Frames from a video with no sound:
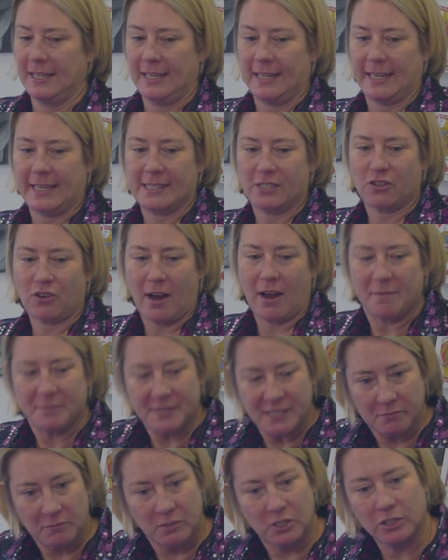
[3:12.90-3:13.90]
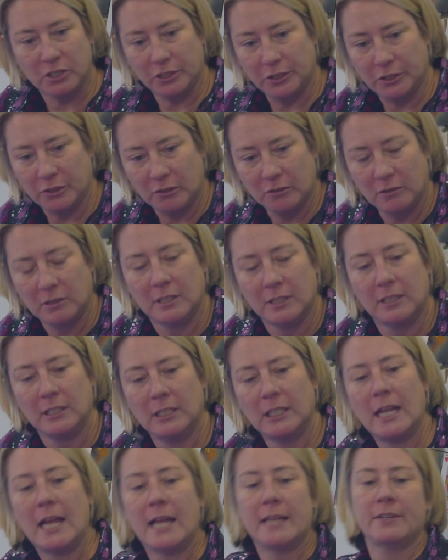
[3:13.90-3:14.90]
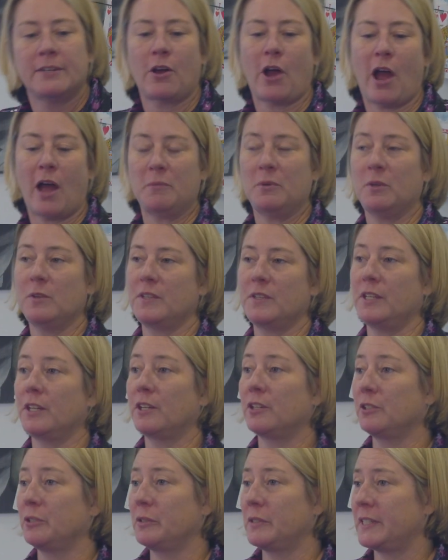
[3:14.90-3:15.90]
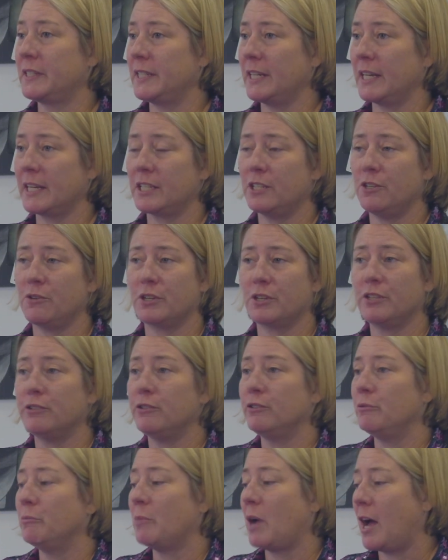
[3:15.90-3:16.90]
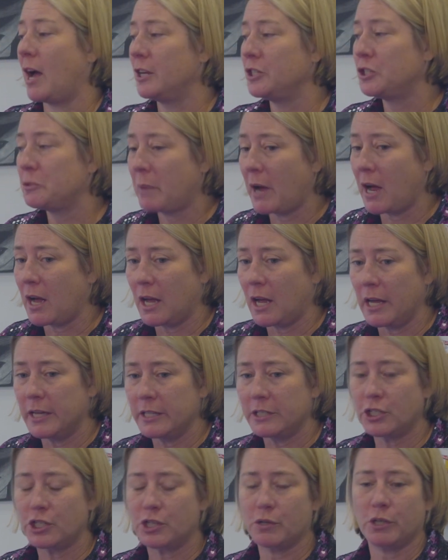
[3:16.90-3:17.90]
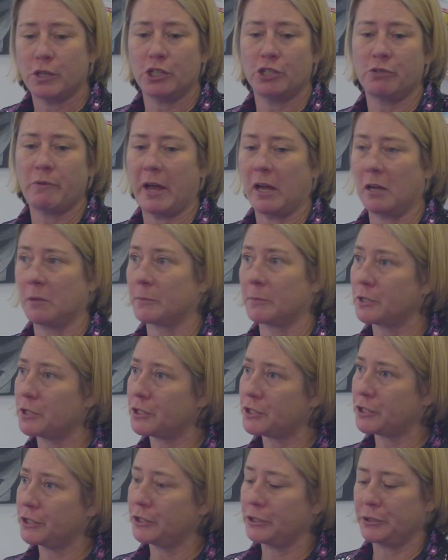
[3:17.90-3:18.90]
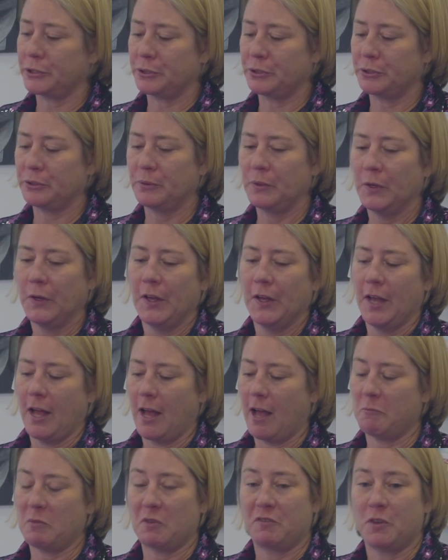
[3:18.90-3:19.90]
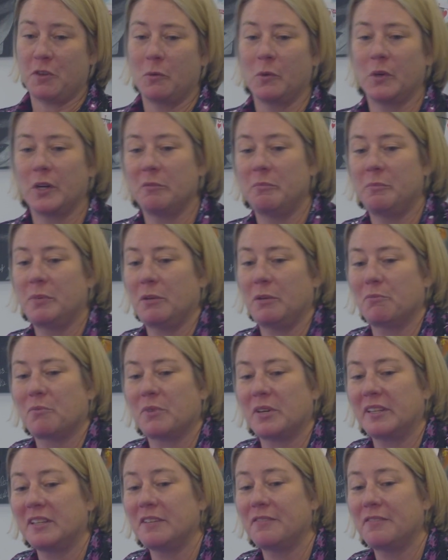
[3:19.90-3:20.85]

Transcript: is grab some glue. Now I'm using a glue stick. You can do Mod Podge, you can do Elmer's glue. If you want to be really